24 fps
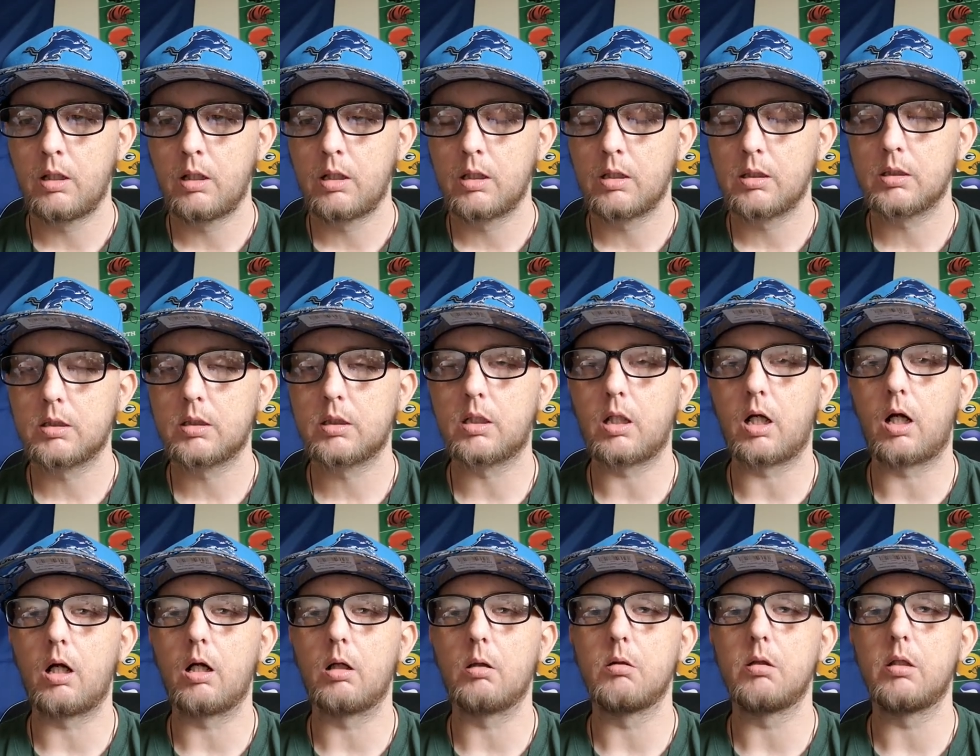
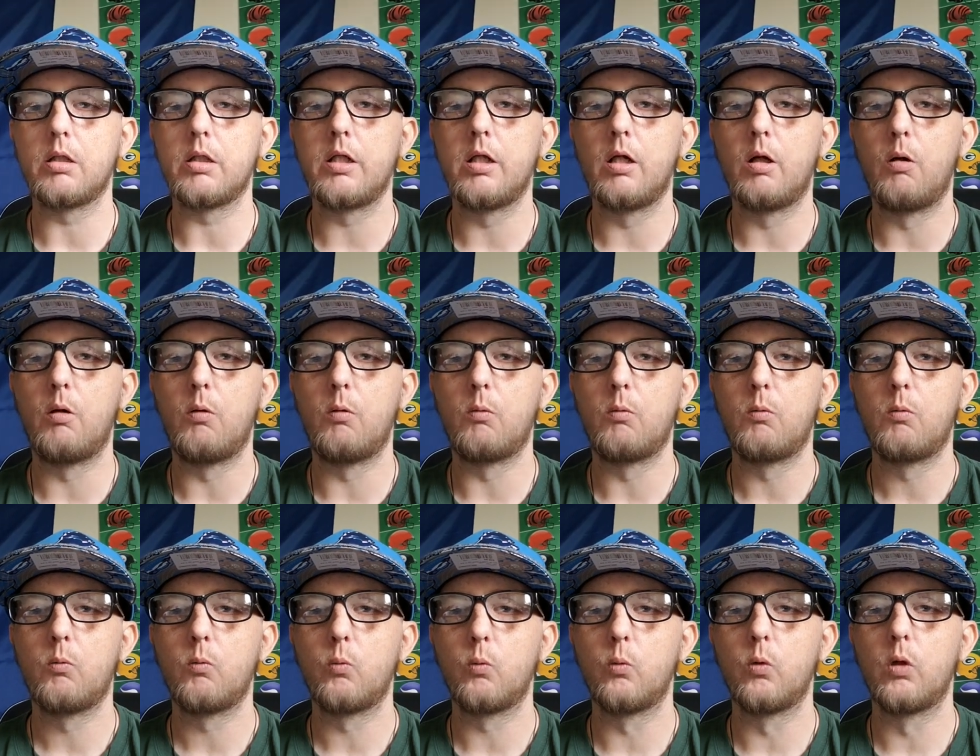start,
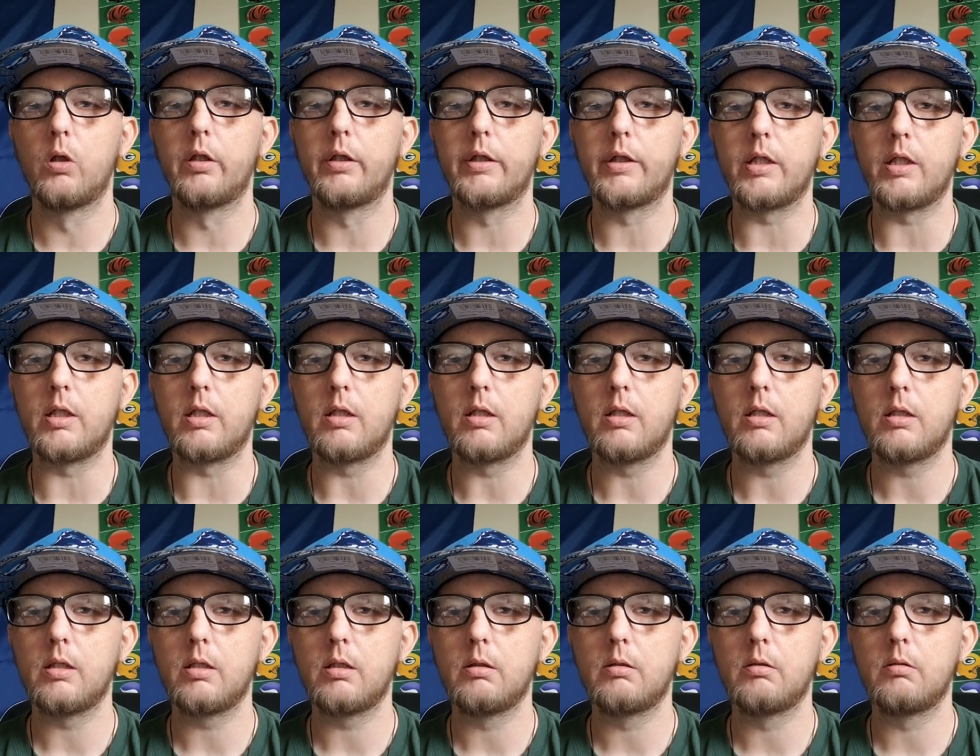really
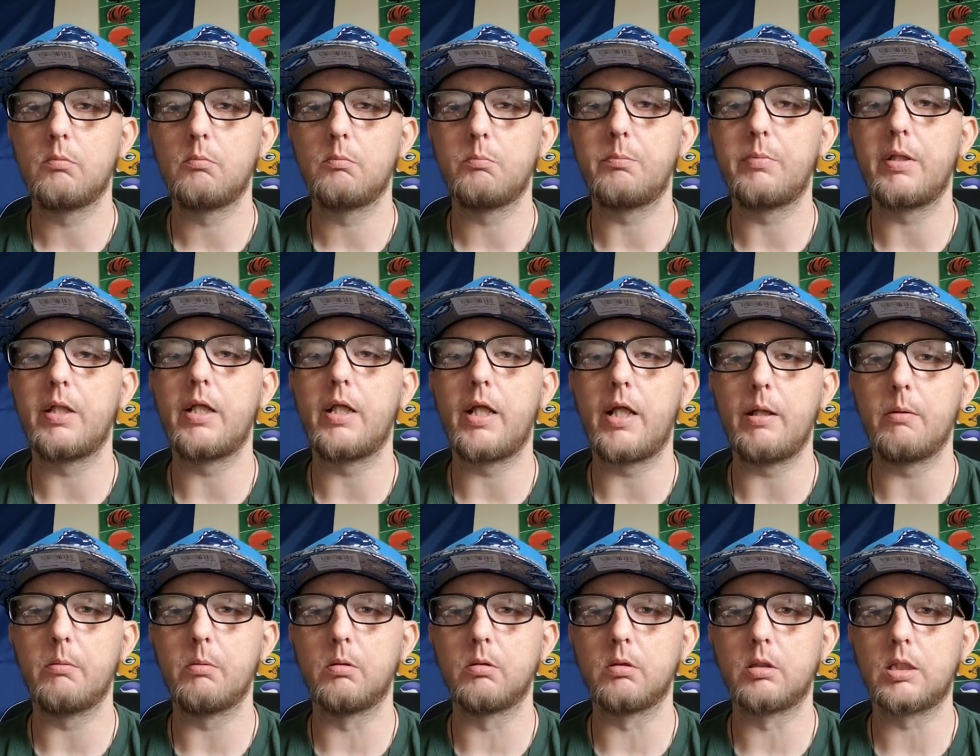being
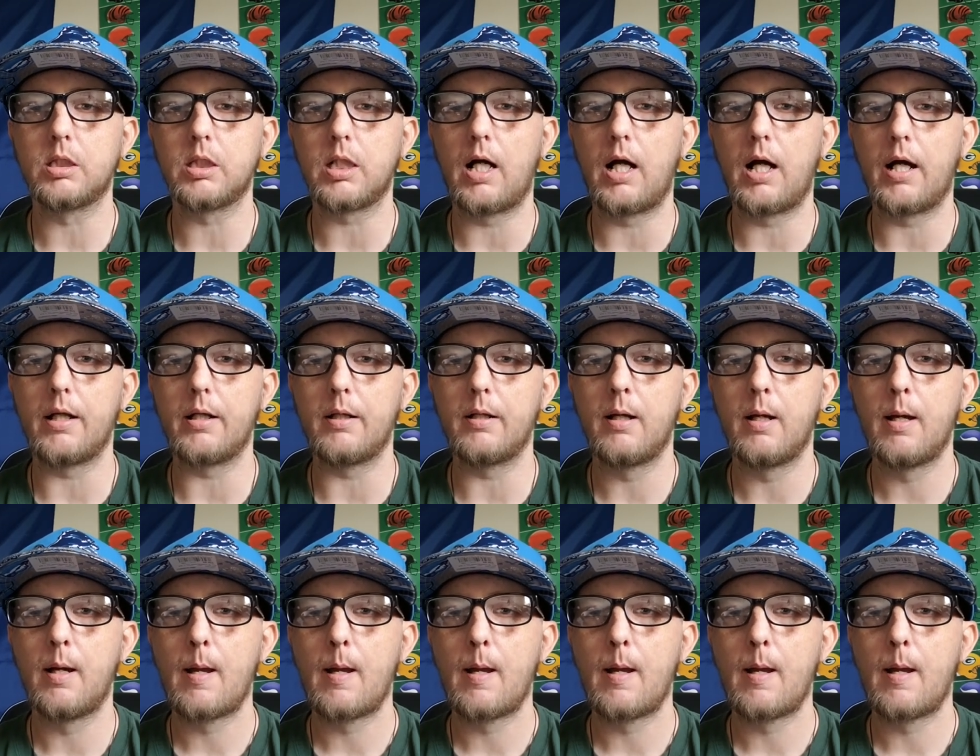able to shine.